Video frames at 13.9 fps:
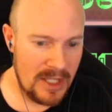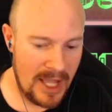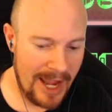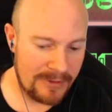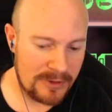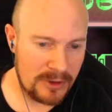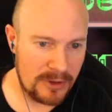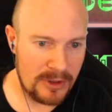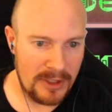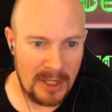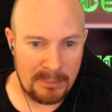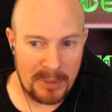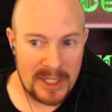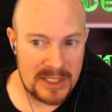after
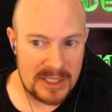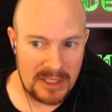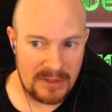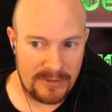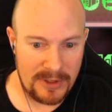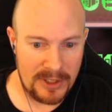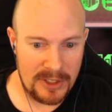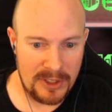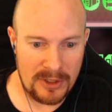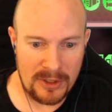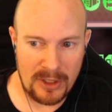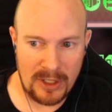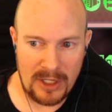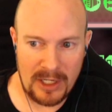apprenticing for a year
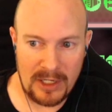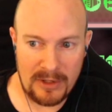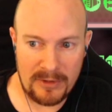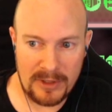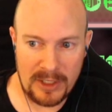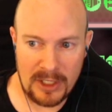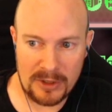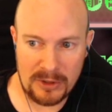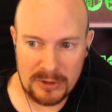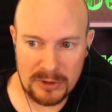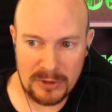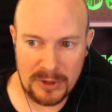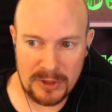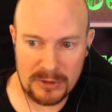or however long you'll
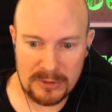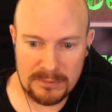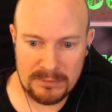do it, you'll,